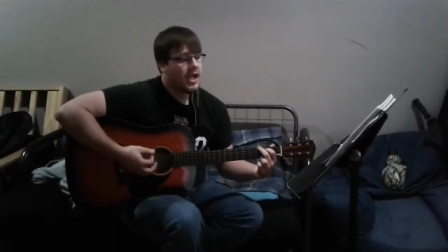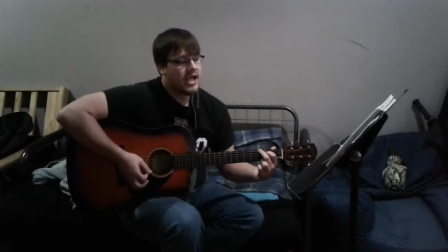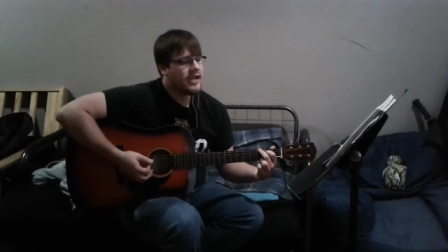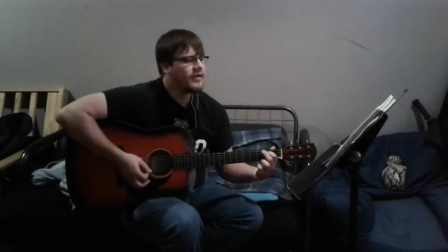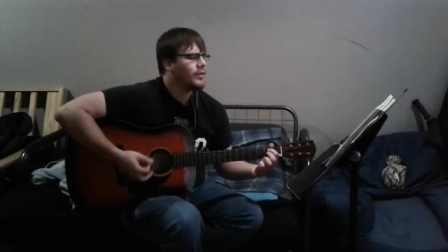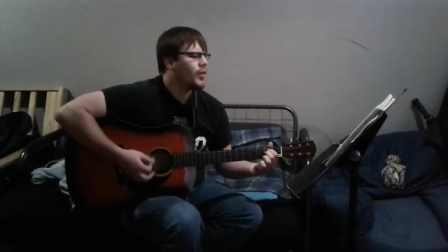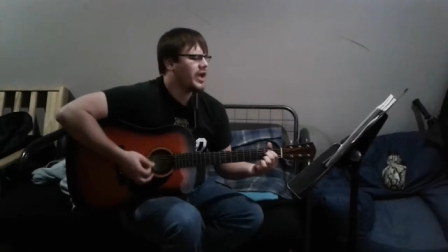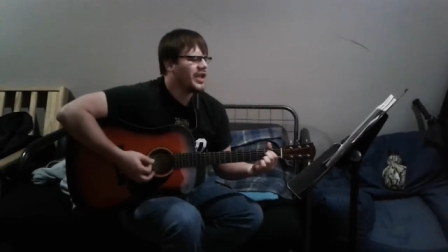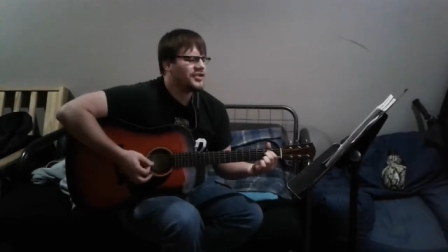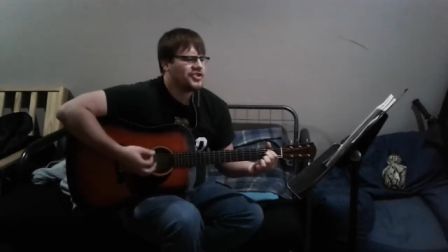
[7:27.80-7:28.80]
Even
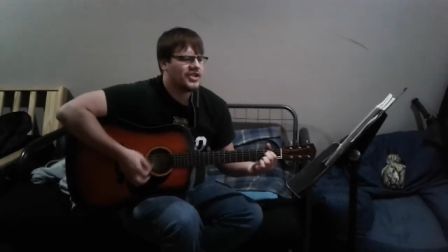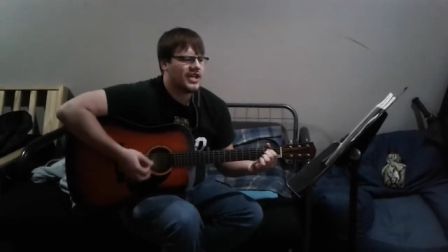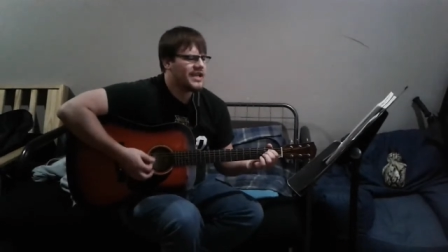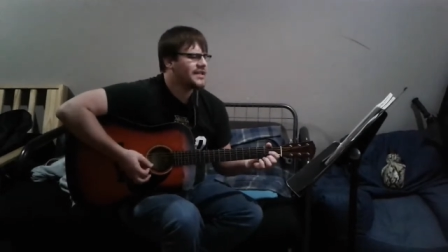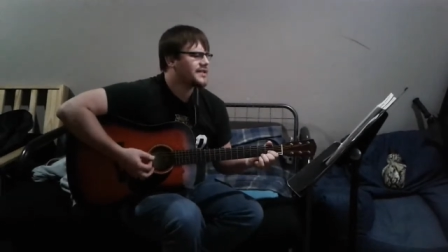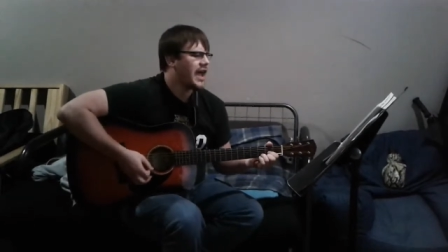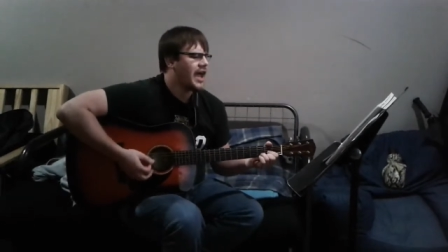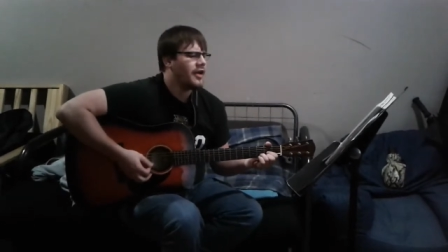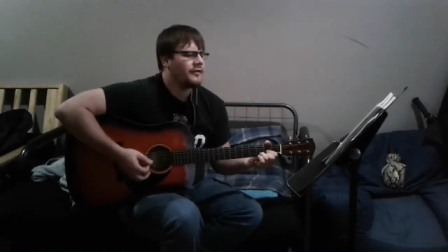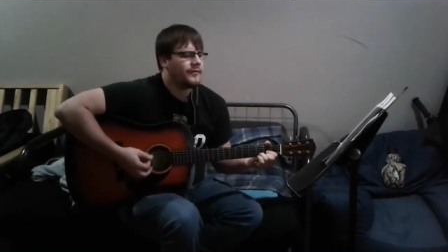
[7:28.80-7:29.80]
when she's
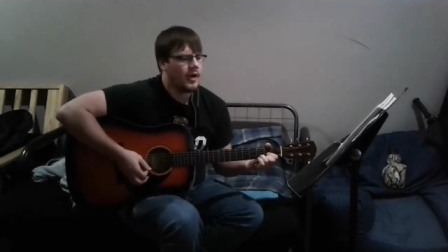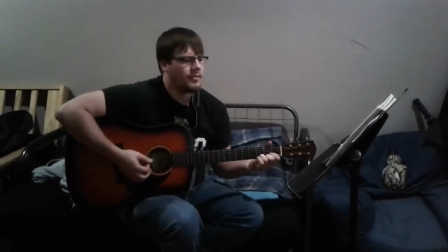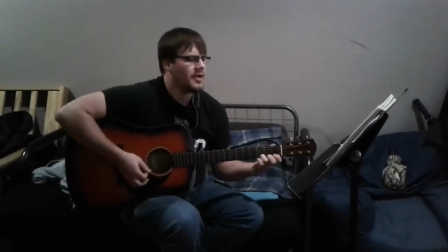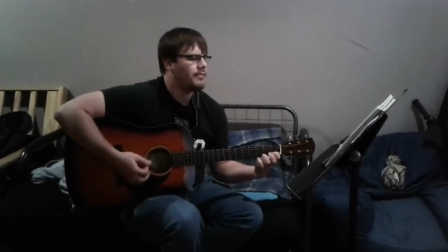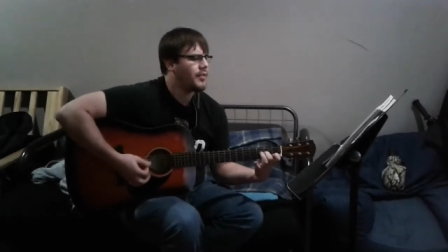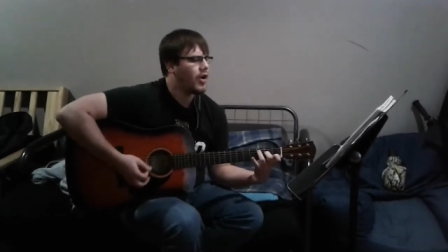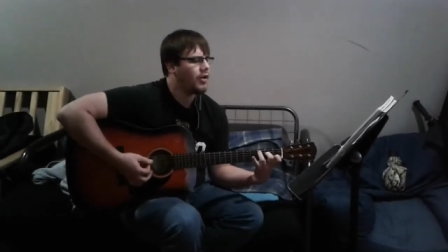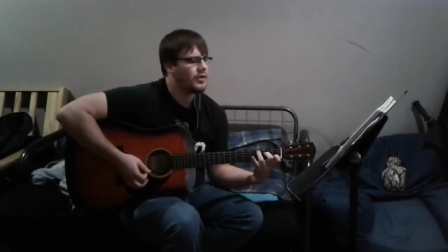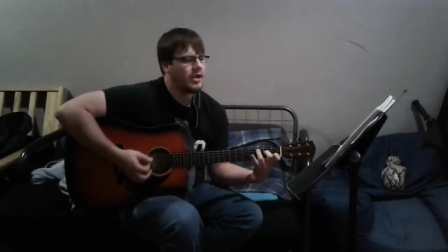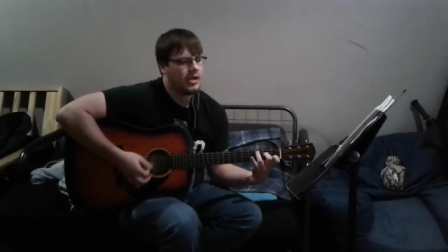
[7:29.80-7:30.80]
down from the
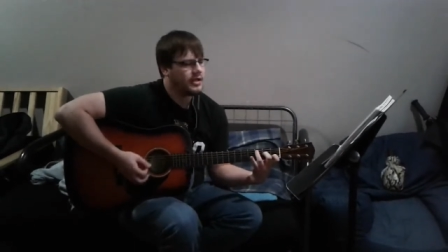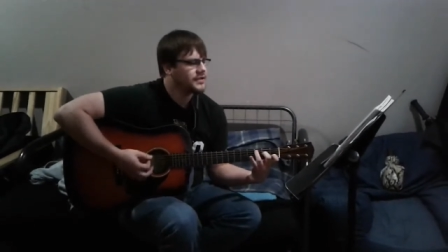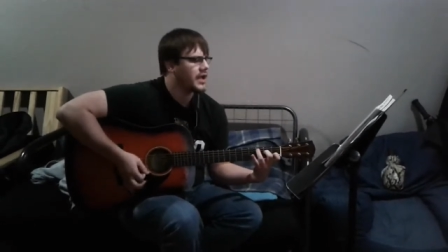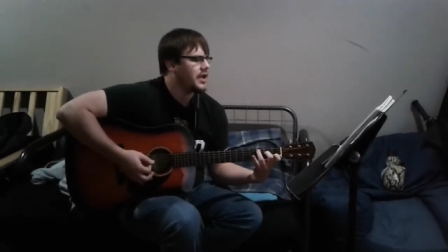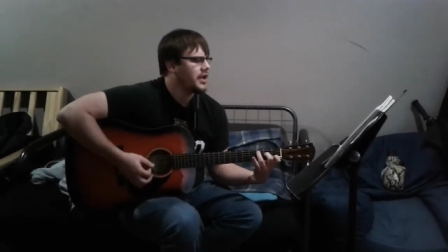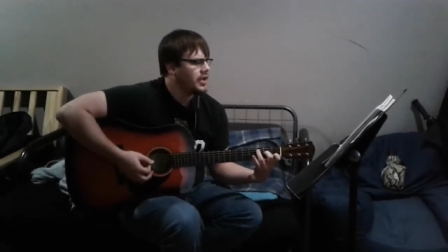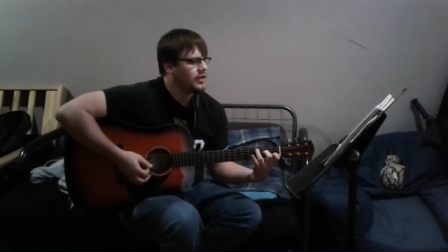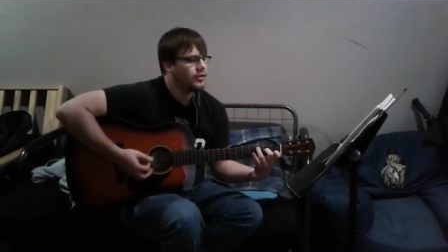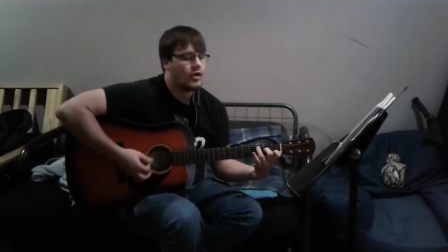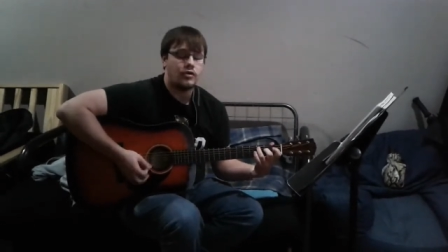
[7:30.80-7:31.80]
boring day,
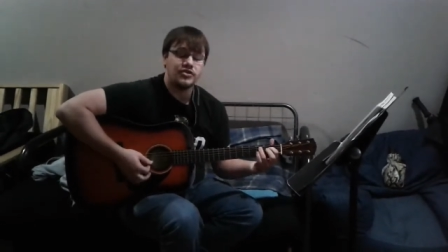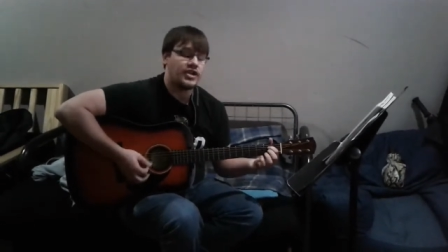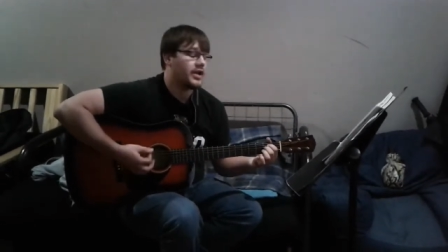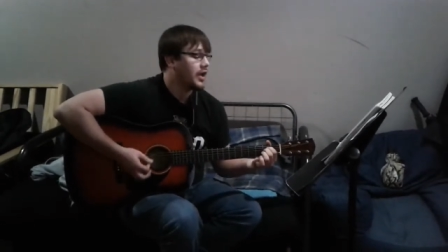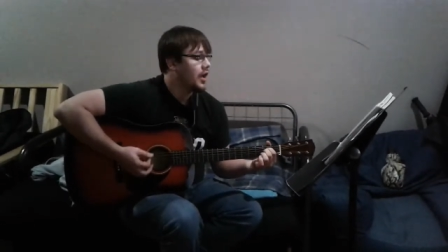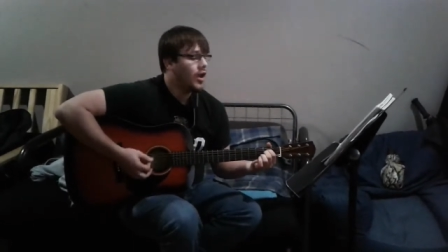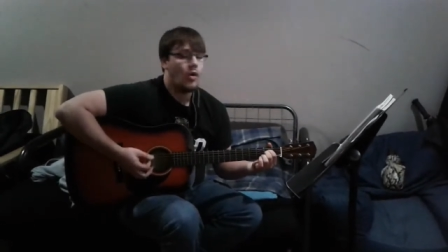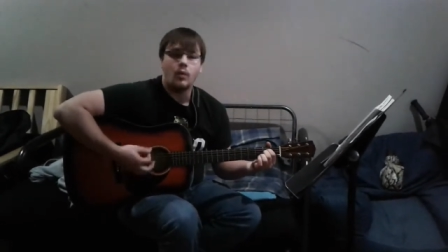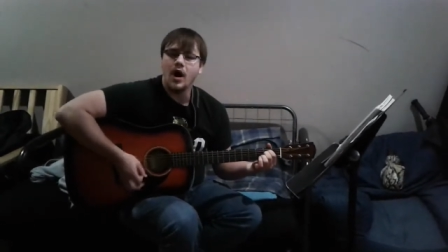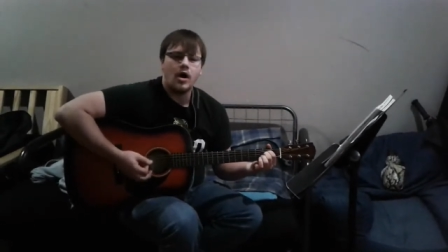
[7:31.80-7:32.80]
no, she
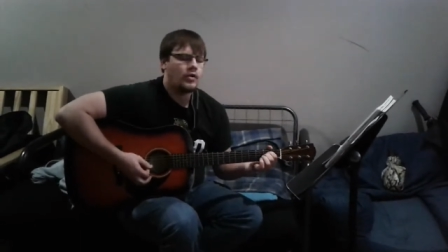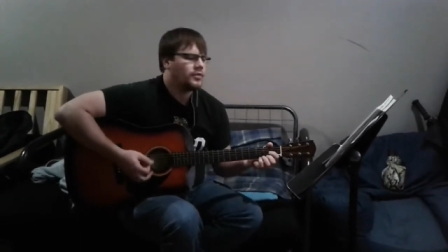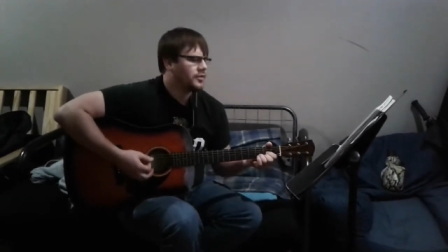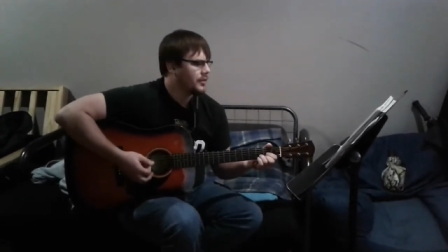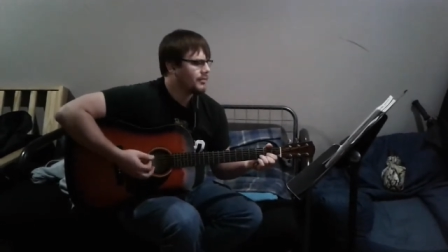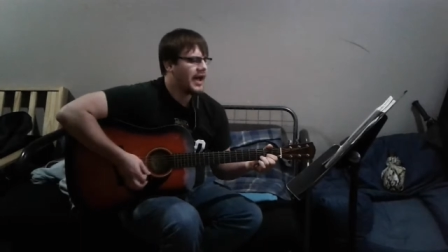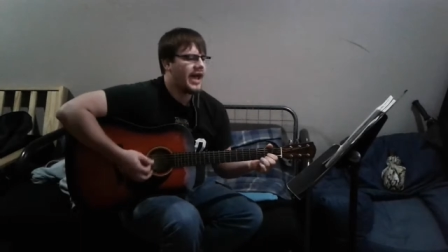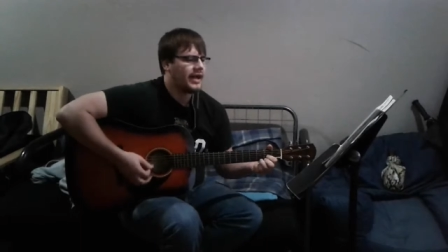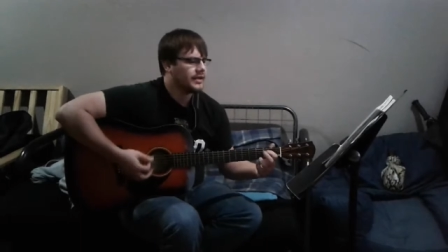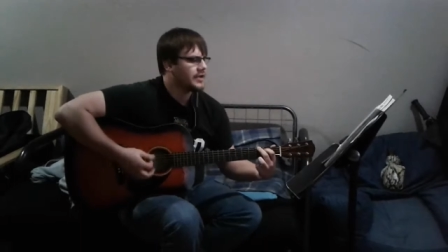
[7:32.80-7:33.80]
won't
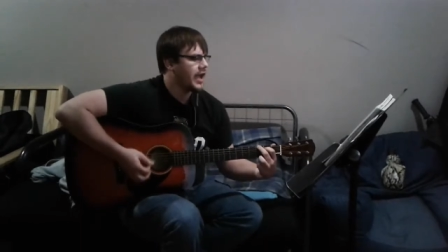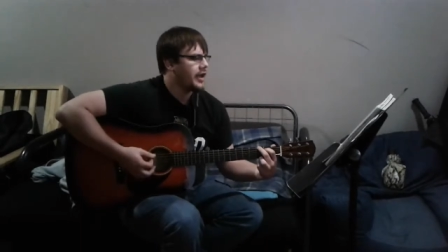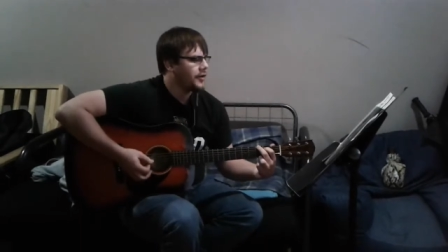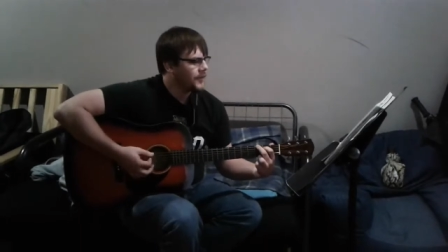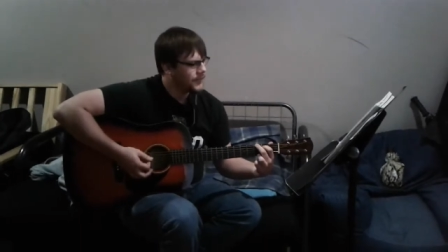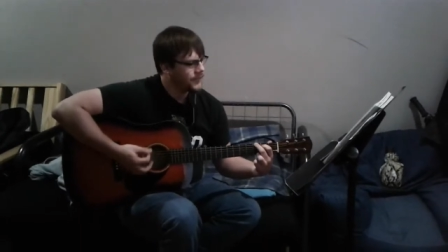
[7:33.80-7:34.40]
back down.